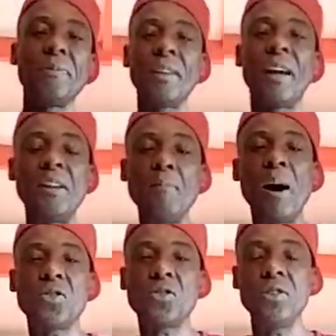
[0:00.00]
Mm-hmm. And the
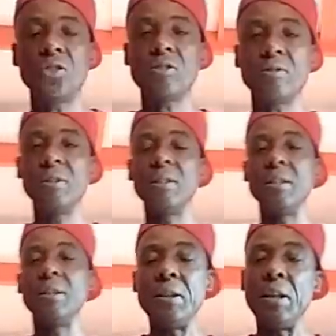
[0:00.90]
boss this.
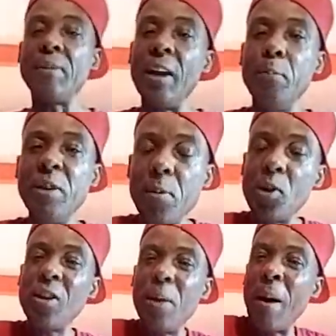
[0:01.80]
Then time the Peter
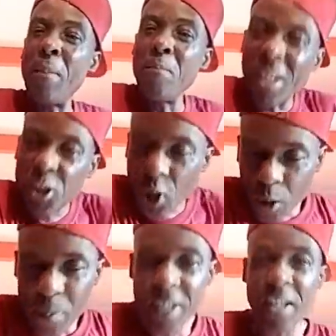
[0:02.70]
Metro, they on Metro
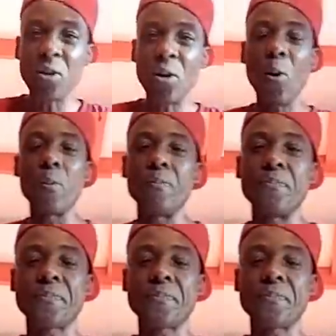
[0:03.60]
Media now.